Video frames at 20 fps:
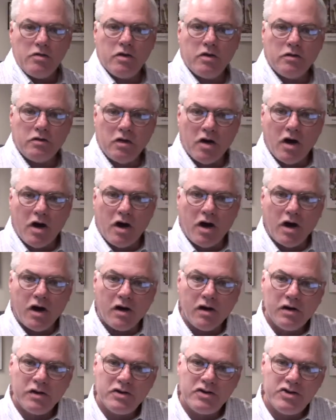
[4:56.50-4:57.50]
The
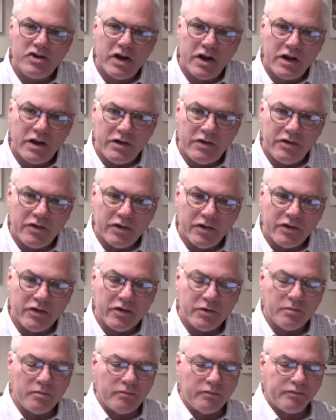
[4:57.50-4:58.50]
law
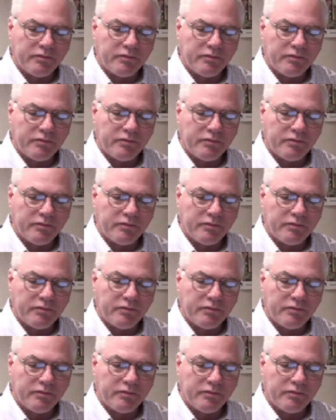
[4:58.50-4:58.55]
changes.